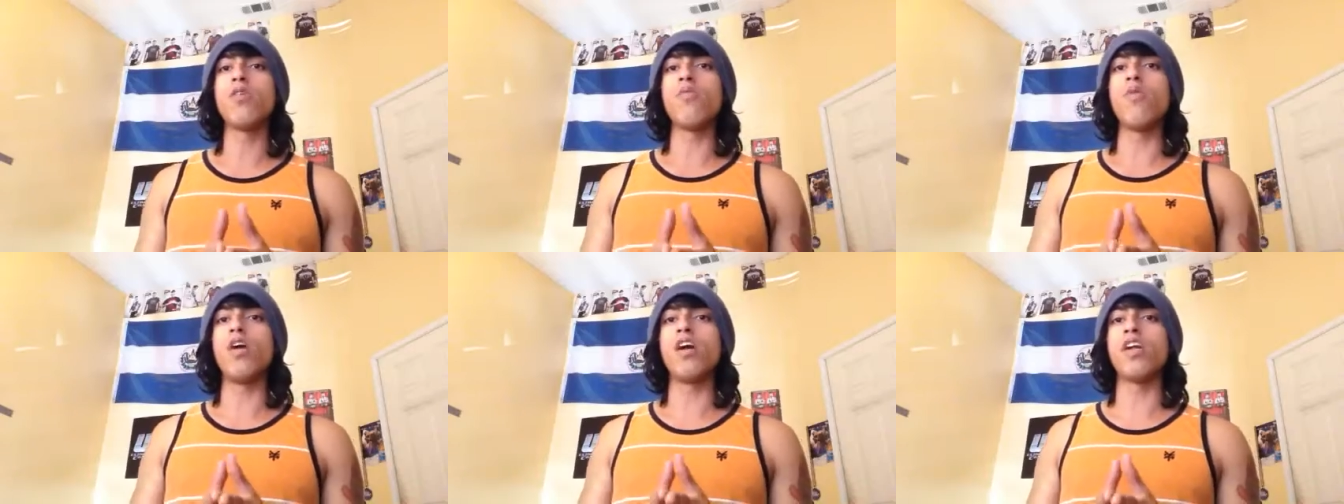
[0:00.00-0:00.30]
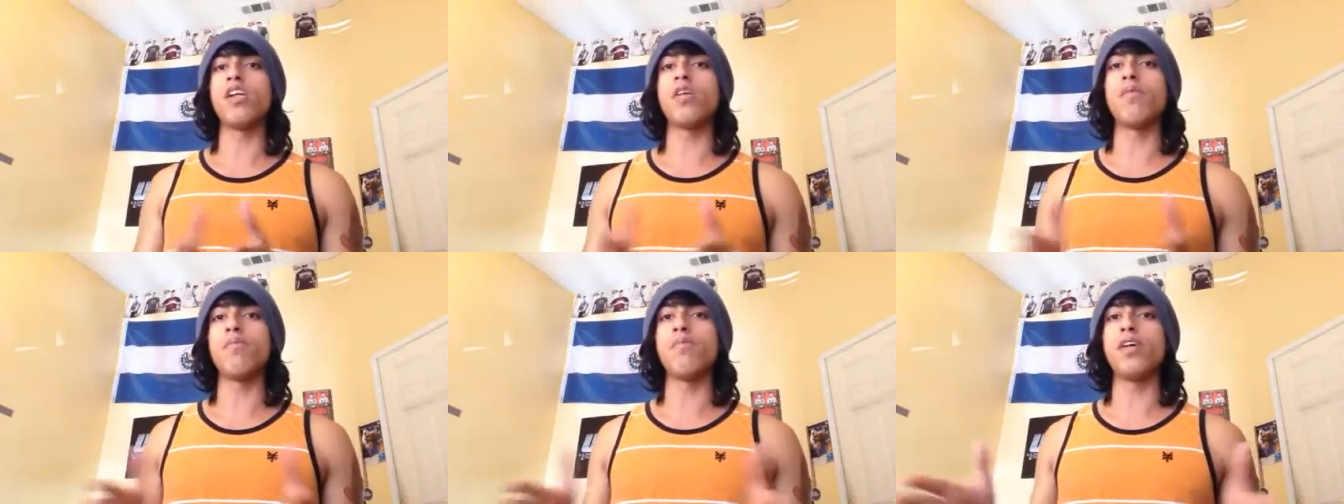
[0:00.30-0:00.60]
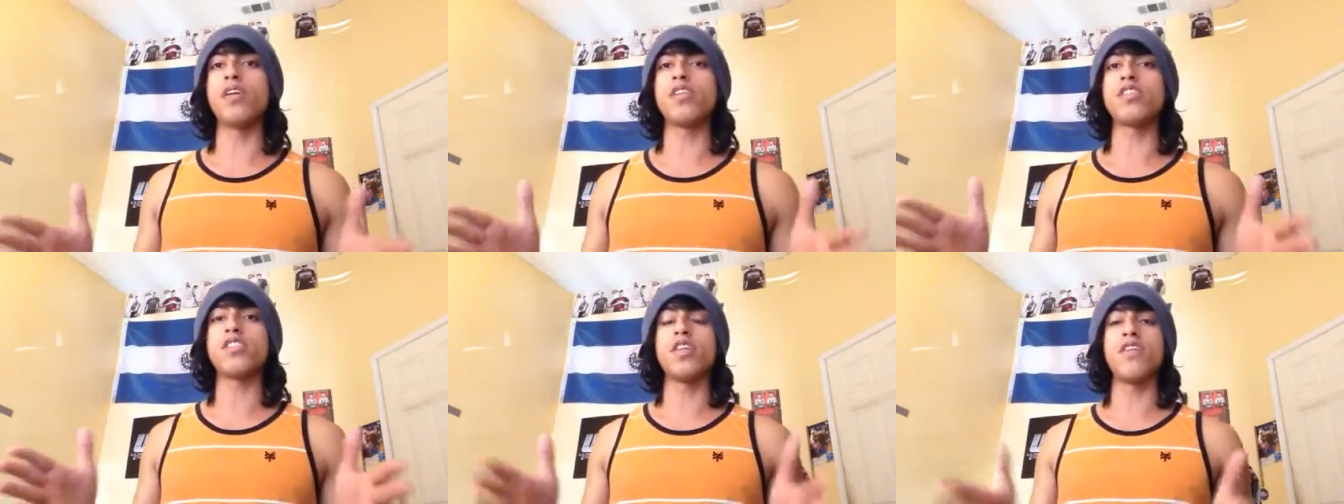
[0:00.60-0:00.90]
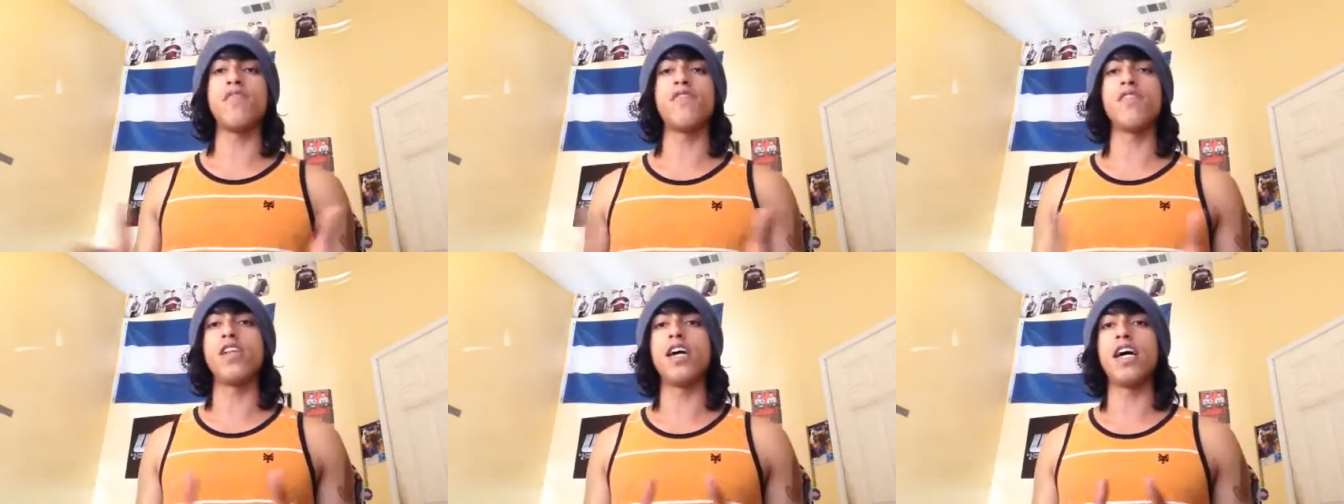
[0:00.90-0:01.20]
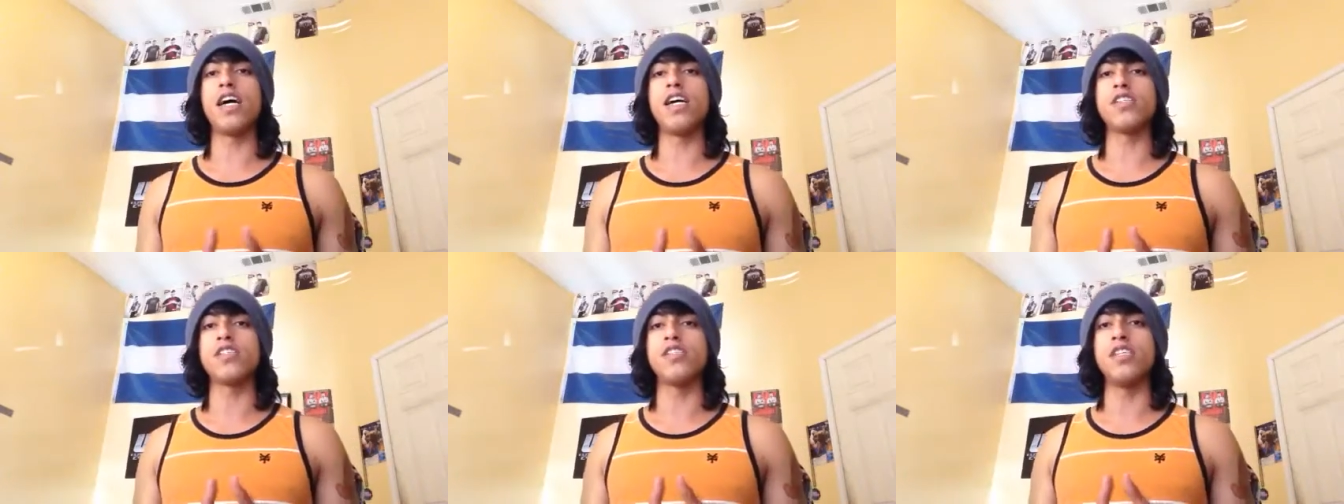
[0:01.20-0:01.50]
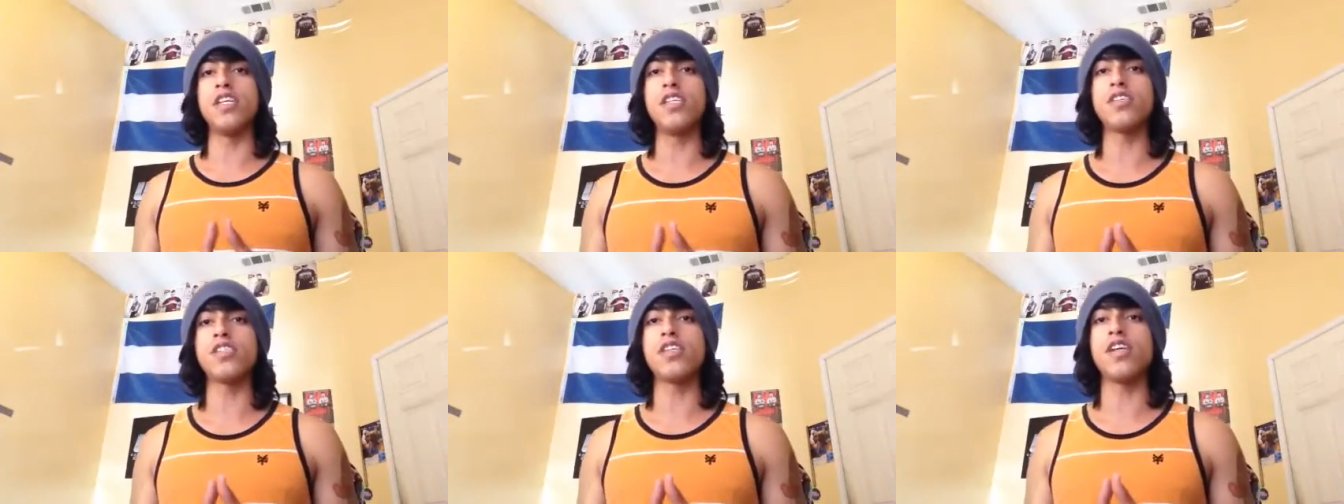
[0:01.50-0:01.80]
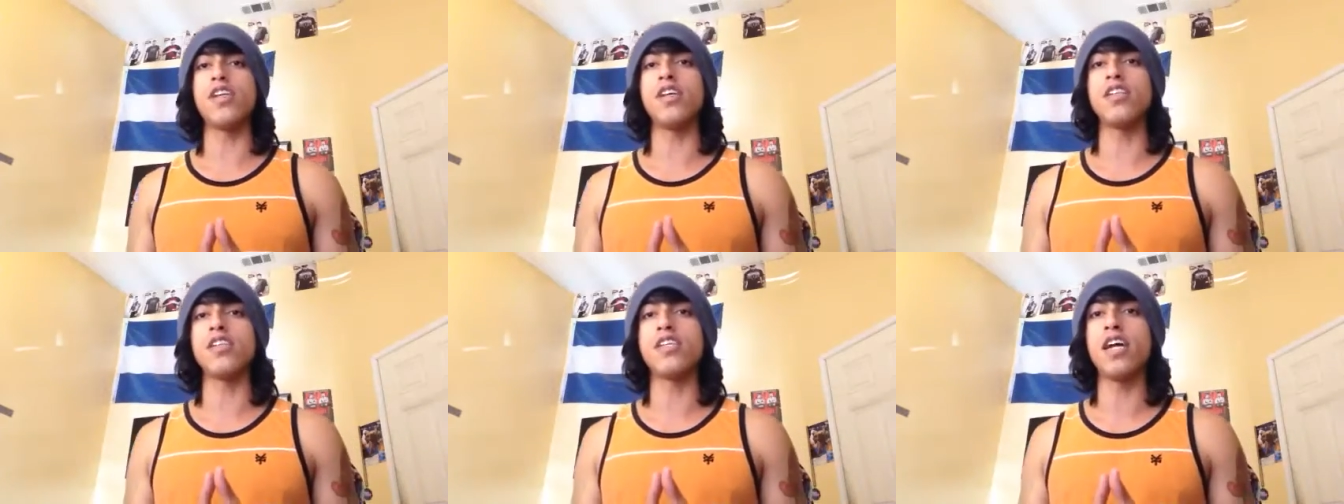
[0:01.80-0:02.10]
wanting to be a civilized,
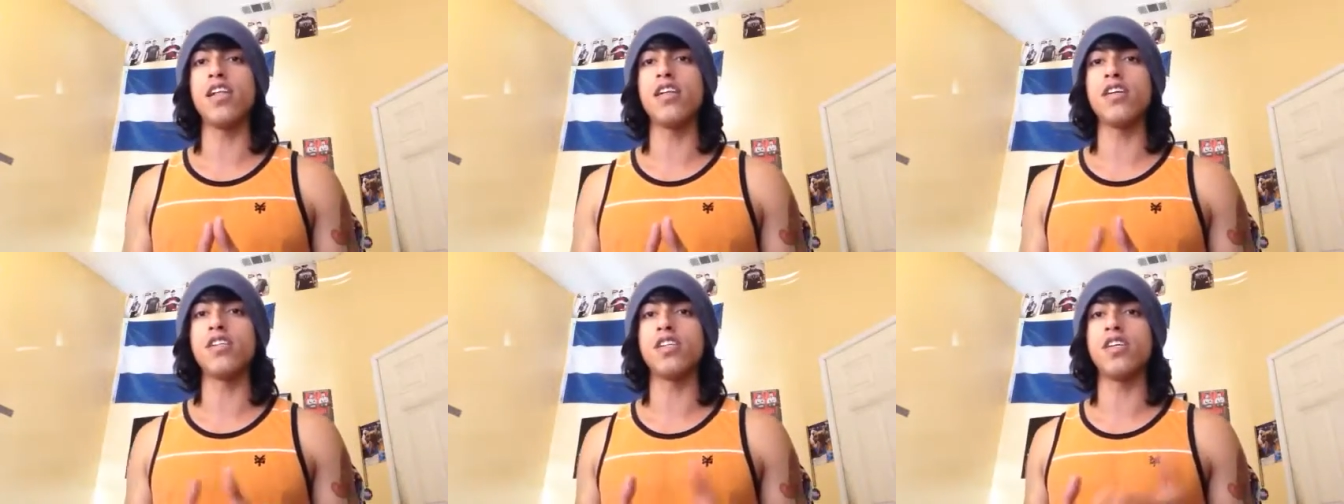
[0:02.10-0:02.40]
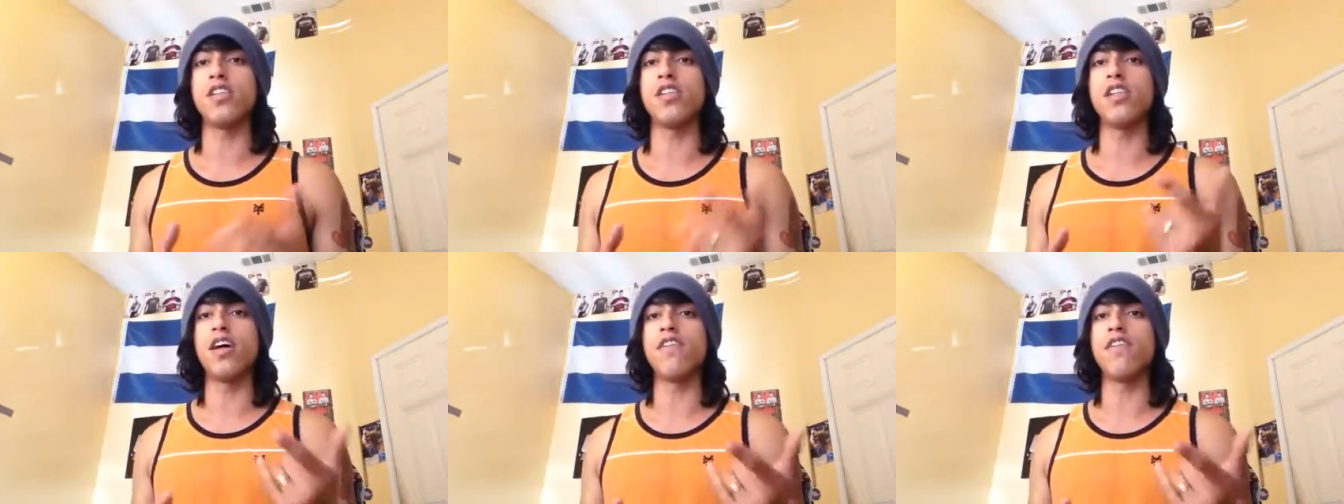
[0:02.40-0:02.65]
decent, intelligent,